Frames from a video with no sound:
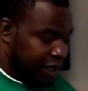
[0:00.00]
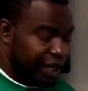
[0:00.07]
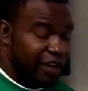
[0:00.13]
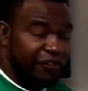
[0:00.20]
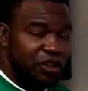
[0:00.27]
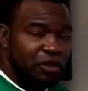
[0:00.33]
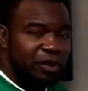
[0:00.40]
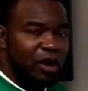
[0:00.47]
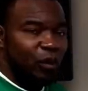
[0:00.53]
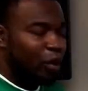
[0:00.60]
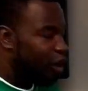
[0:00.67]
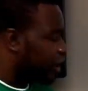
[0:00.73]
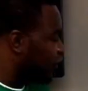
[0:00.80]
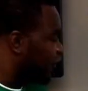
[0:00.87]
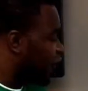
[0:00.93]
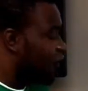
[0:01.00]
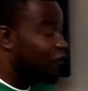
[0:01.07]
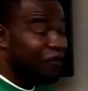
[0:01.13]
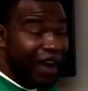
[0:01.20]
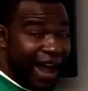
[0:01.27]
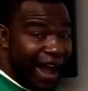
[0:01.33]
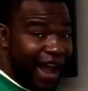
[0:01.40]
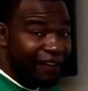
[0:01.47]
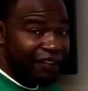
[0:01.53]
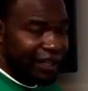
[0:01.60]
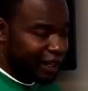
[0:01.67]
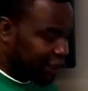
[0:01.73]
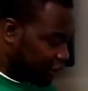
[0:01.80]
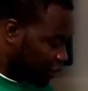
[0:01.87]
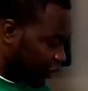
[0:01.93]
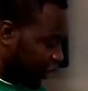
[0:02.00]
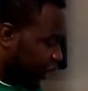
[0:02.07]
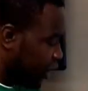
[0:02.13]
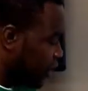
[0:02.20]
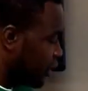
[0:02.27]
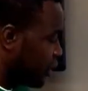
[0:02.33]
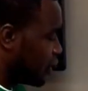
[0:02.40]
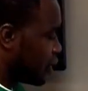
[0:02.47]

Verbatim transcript: if you've been working for five years, okay,